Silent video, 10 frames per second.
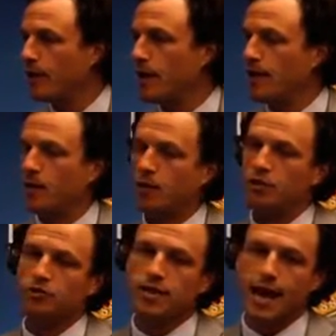And then once
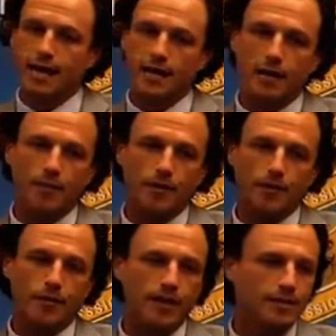you tack it up there, you
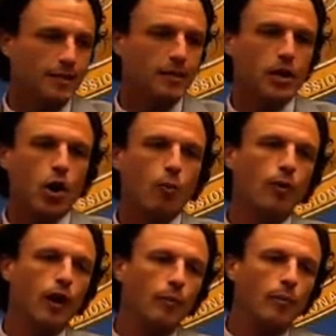basically
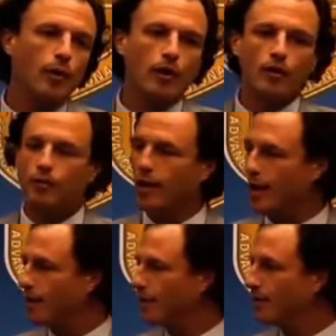open up a part of the
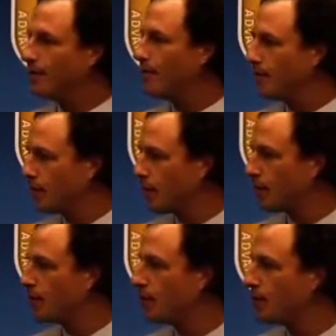bladder and plug
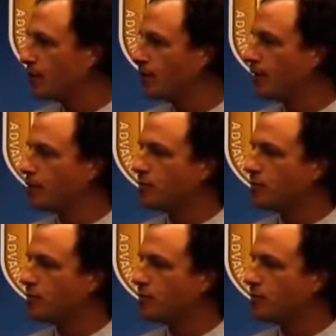the ureter in there,